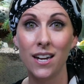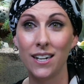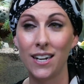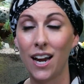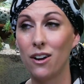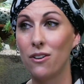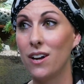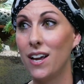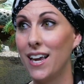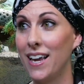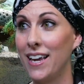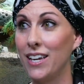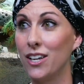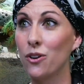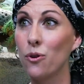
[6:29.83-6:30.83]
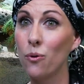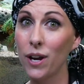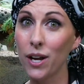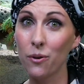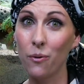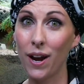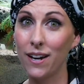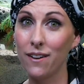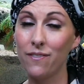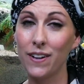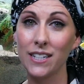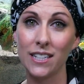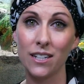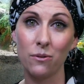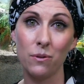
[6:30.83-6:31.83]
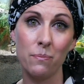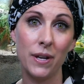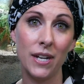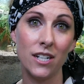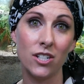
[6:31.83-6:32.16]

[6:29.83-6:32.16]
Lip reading: Now, a quick way to fix it would be